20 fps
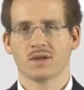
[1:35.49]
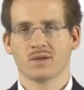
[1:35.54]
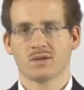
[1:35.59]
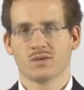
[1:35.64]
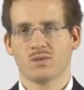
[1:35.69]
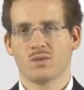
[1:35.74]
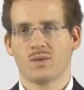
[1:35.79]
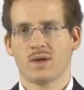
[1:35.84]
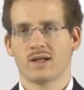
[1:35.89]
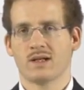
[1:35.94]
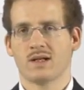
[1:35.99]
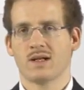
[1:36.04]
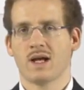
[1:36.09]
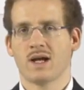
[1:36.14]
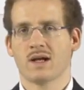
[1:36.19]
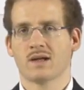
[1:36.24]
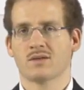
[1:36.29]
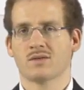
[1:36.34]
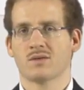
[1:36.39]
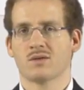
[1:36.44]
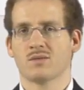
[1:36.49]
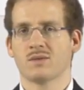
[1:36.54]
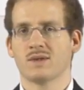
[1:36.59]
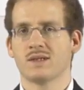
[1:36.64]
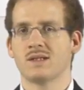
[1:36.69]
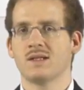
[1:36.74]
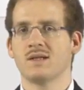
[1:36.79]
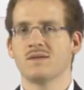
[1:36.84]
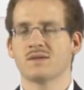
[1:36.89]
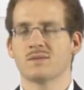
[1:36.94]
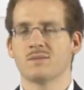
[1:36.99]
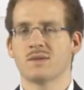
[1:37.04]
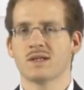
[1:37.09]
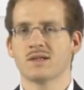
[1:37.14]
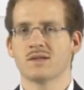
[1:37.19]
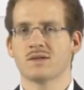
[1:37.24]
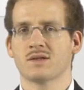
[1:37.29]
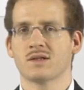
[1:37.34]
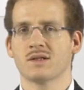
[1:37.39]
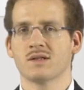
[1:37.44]
So when an actor receives
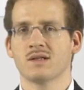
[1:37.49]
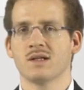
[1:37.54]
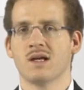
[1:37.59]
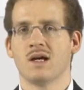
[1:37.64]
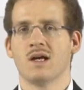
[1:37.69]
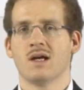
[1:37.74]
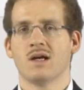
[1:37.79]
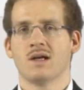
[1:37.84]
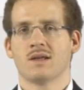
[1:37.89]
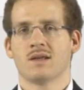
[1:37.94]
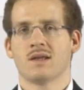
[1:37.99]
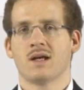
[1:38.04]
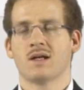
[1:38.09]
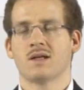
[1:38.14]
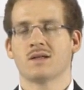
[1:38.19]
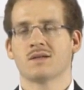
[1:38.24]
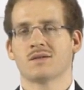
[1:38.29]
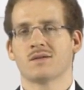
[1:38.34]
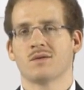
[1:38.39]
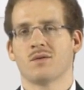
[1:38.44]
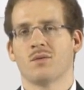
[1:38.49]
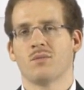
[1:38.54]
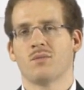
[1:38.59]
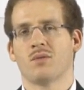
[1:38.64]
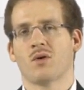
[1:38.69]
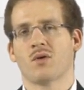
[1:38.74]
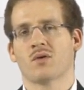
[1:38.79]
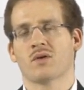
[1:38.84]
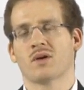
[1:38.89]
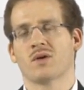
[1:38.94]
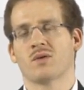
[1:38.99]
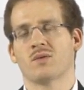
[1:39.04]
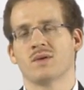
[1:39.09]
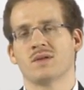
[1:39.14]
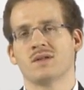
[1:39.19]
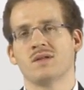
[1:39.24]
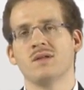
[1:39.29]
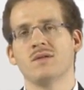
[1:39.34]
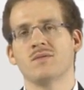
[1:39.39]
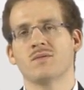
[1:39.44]
messages, there is no blocking
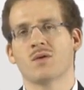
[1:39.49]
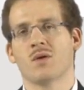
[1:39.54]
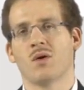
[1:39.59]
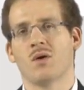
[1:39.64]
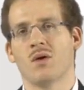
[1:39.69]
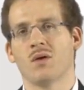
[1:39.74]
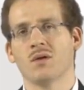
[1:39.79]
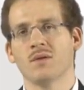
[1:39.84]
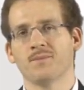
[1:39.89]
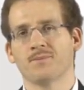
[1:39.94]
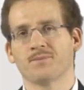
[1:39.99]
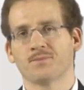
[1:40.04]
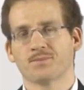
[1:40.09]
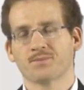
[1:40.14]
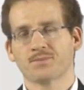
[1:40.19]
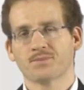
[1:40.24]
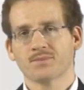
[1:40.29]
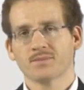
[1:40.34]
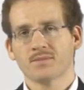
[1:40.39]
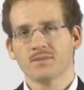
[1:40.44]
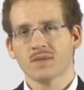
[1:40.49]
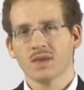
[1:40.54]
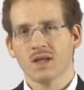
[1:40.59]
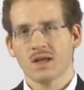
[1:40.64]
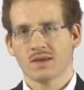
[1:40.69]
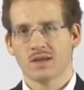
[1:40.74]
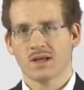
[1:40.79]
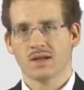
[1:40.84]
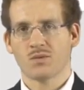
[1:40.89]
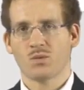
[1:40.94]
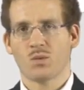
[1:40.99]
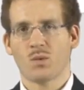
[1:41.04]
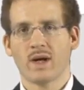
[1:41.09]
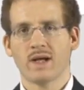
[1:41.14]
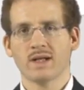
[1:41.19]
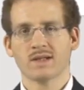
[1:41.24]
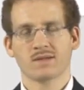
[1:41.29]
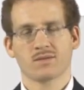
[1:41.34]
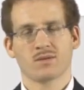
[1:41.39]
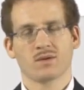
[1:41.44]
receive call that
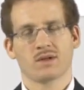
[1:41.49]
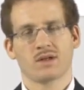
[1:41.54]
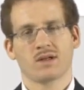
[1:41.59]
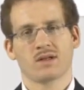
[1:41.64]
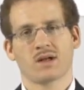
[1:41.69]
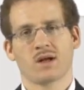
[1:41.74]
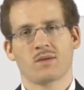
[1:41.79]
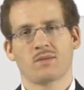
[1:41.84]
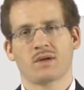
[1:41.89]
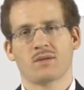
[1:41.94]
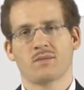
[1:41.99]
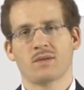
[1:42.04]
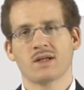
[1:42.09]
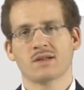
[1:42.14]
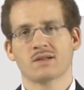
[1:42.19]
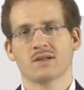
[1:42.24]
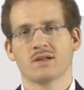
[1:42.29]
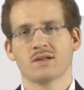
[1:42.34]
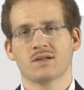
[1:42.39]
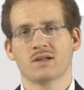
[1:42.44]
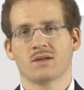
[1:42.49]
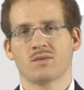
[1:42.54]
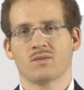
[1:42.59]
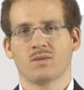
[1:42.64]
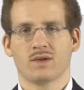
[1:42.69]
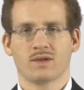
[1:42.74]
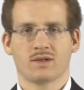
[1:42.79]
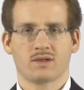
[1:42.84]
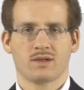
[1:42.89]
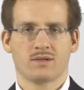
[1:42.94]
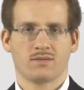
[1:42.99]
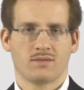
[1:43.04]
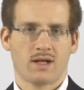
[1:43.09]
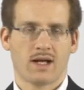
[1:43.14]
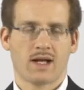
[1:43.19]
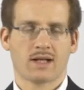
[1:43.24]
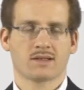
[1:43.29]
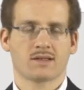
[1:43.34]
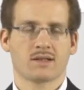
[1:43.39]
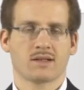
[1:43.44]
waits for an incoming message and which
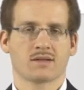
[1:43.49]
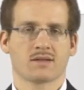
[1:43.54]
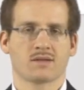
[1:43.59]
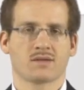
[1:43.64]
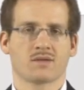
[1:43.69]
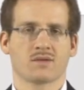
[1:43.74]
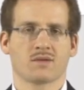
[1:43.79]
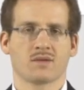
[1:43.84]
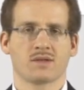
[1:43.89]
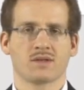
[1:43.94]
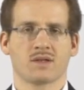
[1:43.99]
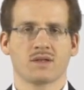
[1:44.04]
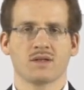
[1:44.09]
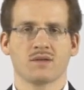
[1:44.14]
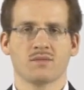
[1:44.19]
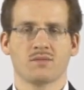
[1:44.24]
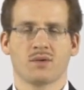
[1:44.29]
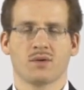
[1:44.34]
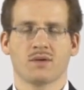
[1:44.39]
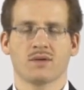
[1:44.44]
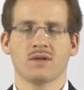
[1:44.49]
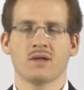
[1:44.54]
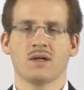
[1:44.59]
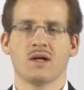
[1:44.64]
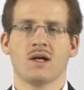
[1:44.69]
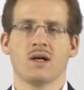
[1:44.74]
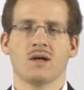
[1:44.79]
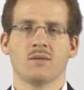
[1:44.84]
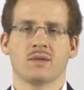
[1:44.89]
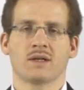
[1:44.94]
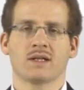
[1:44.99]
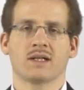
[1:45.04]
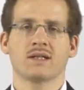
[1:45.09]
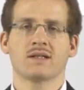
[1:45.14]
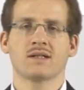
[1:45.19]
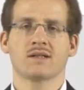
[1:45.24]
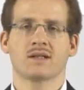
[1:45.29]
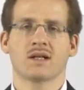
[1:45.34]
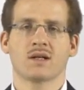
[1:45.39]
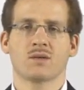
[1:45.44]
acts as a synchronization point, but
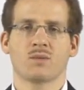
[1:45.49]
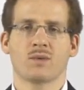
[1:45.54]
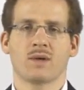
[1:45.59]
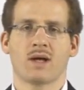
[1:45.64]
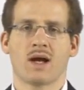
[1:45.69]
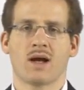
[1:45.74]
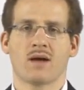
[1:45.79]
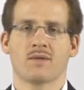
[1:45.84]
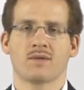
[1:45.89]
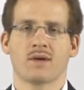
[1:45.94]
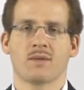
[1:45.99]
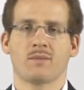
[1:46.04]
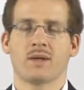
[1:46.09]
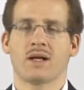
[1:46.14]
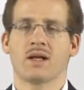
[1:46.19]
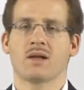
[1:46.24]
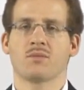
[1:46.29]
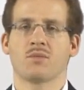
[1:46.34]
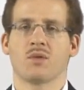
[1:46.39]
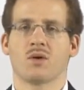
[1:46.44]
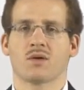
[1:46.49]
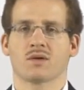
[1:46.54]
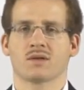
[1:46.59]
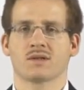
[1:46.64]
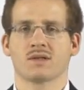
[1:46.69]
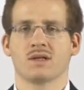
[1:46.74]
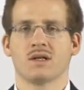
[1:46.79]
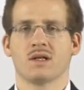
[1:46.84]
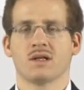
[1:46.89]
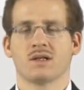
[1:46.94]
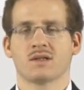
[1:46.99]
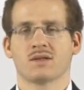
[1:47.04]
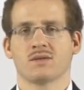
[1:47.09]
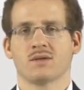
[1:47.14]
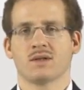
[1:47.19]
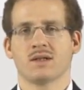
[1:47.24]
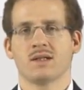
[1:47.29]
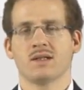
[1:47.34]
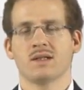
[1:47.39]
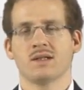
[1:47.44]
instead we have a mailbox.
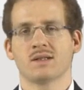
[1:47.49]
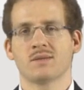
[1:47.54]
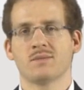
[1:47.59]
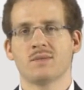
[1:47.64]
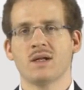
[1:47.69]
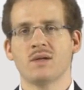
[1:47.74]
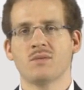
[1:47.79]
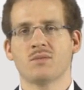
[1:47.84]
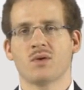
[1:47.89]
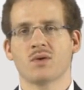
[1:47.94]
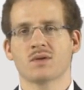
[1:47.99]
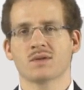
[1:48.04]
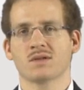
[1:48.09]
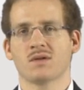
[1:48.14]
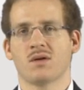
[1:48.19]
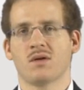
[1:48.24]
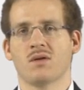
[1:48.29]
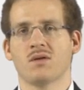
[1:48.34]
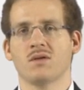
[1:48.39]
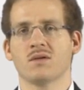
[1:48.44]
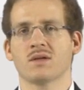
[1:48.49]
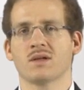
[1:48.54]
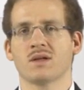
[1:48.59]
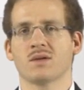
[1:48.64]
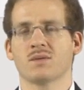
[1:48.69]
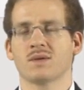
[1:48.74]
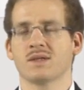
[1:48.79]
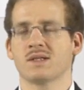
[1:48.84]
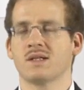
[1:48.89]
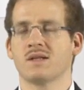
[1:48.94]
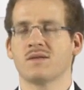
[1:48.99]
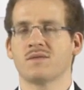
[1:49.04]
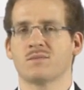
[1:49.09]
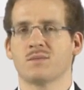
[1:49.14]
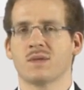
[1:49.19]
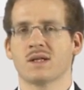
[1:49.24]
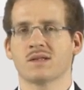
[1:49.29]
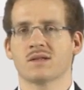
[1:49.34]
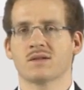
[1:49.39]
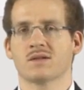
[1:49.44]
So in this mailbox, all the received
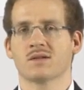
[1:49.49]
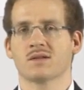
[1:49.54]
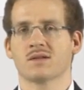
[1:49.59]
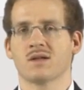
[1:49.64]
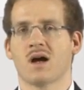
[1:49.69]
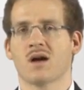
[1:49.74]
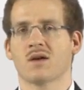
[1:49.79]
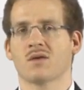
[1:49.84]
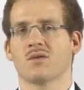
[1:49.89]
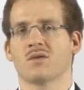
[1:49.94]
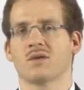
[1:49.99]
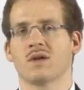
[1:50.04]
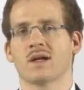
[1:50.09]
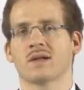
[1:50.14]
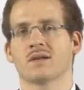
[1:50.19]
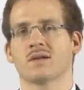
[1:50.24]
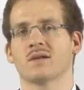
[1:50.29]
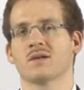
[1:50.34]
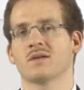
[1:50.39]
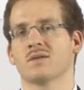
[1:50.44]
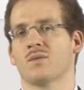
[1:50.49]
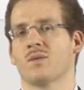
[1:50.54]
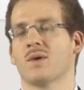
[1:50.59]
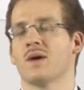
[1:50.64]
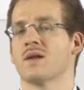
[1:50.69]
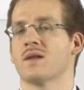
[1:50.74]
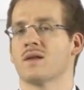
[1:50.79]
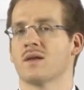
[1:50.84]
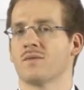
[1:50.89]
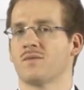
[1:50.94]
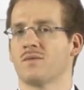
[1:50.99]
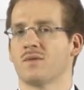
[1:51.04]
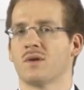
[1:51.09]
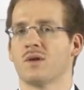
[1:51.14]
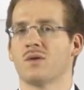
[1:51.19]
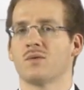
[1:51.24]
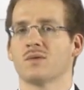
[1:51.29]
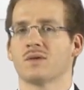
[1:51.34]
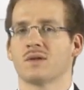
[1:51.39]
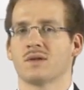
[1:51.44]
messages are collected while they
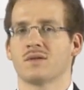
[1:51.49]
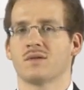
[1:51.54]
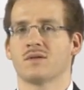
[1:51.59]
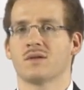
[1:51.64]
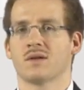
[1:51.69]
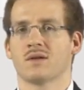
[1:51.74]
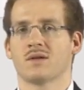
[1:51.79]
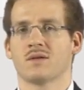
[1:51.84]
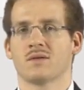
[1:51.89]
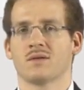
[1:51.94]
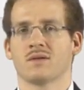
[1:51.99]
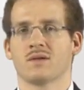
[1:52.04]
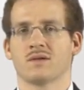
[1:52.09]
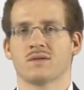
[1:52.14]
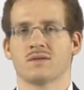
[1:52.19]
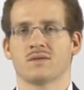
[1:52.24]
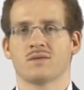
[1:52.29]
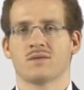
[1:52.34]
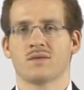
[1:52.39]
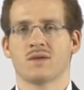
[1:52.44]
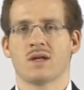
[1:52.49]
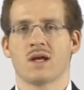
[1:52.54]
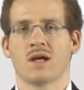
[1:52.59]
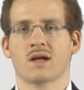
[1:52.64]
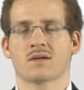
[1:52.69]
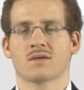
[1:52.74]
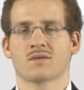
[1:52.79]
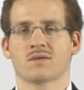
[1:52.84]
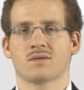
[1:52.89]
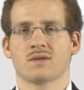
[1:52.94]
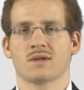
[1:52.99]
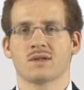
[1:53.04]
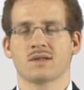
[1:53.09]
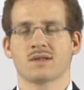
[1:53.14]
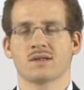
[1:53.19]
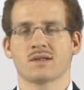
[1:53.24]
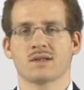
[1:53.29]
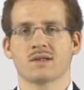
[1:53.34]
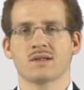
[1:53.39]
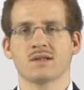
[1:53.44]
float into the actor
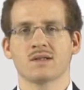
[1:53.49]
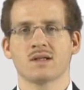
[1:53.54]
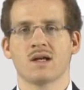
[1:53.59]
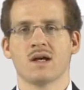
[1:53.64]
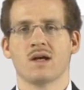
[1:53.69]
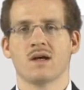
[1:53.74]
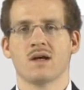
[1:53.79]
instance.